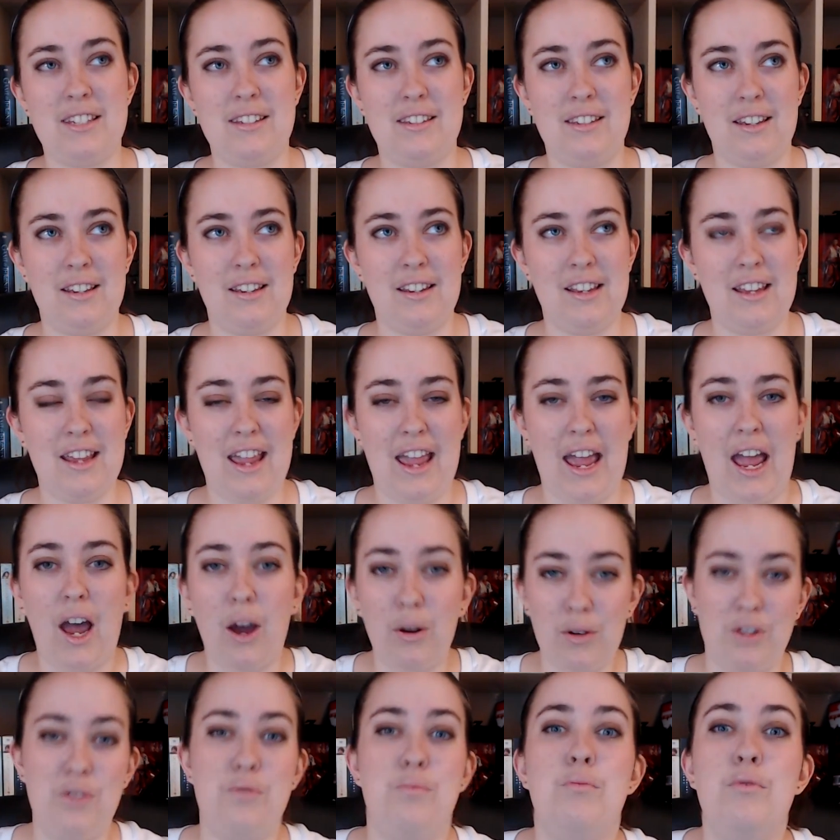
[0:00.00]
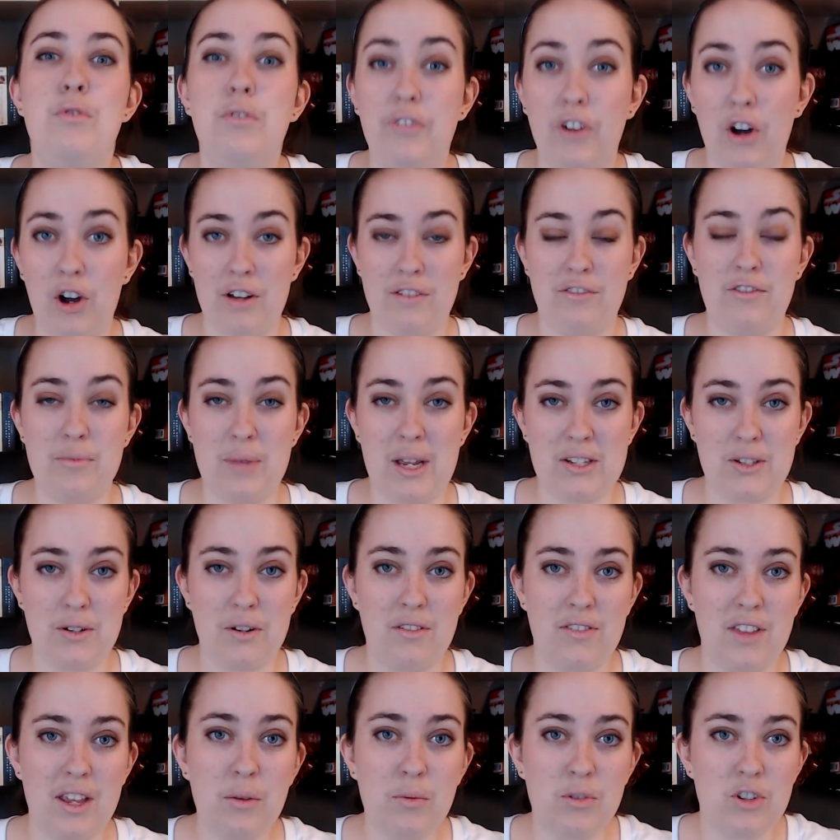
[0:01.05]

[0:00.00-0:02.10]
and how do you move on from that sort of thing,